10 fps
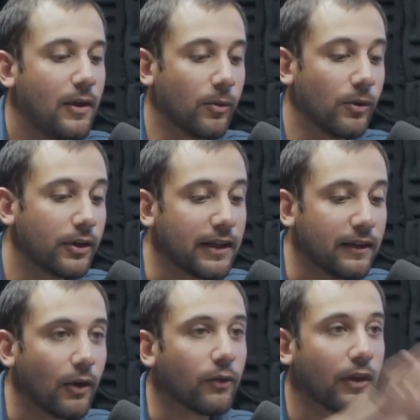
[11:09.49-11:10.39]
We're looking at
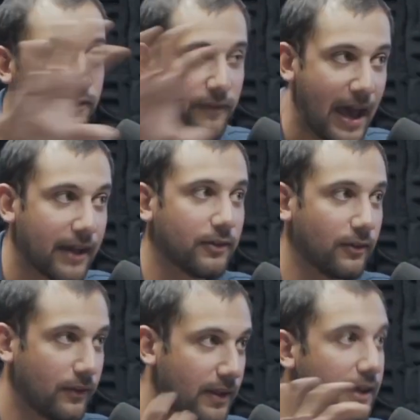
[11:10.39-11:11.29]
those other
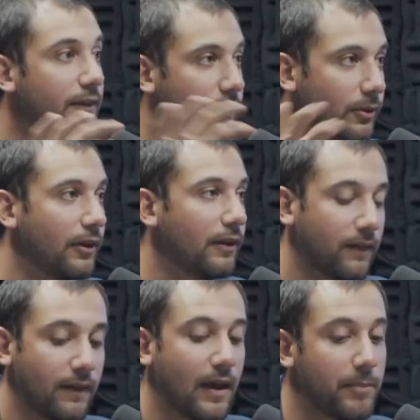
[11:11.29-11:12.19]
factors that
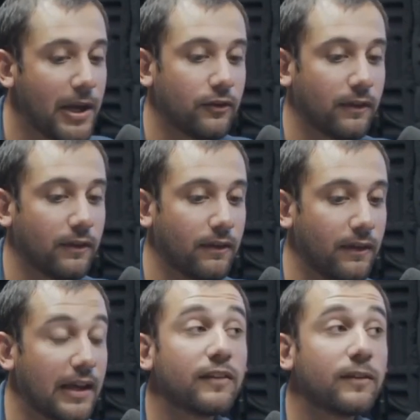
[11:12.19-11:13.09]
influence a patient's
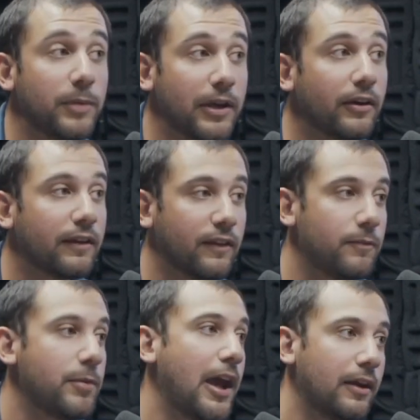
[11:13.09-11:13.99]
experience of
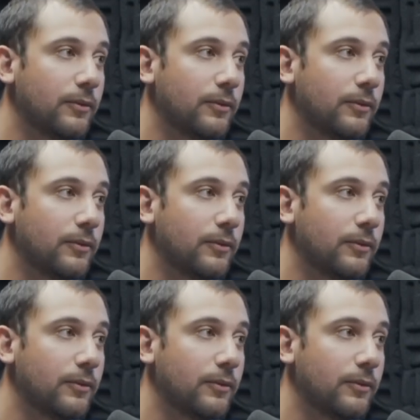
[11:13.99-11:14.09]
pain,